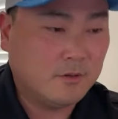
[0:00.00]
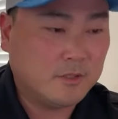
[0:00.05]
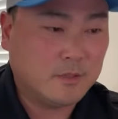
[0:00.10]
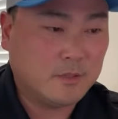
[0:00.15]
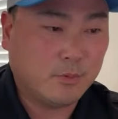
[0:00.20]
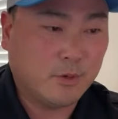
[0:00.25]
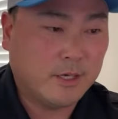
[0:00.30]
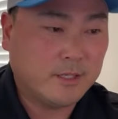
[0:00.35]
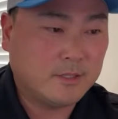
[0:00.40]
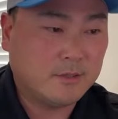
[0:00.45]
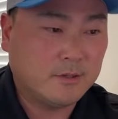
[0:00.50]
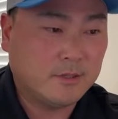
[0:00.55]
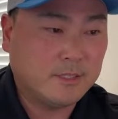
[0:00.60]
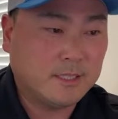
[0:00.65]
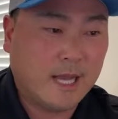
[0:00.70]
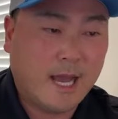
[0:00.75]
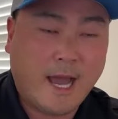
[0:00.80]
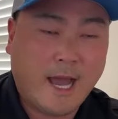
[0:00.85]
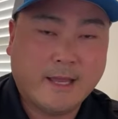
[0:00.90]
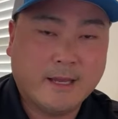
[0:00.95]
Suppressor
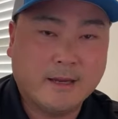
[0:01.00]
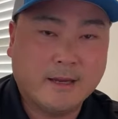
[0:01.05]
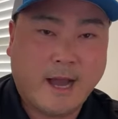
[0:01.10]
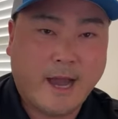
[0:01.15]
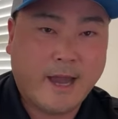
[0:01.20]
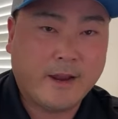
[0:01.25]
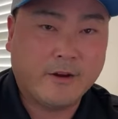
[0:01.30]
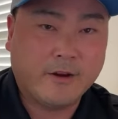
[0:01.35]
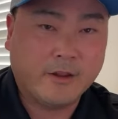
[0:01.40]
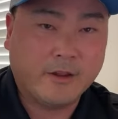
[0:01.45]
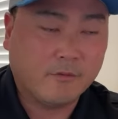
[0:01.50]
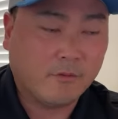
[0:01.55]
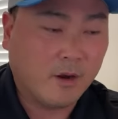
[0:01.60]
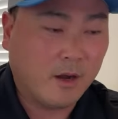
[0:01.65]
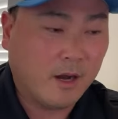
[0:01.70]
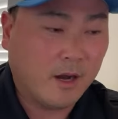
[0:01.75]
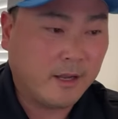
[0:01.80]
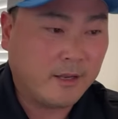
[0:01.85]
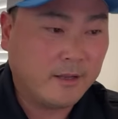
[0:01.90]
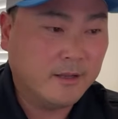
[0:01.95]
is a higher end
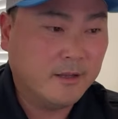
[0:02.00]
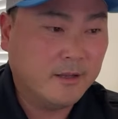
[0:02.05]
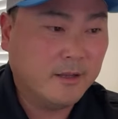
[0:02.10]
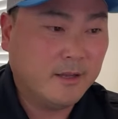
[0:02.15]
rod.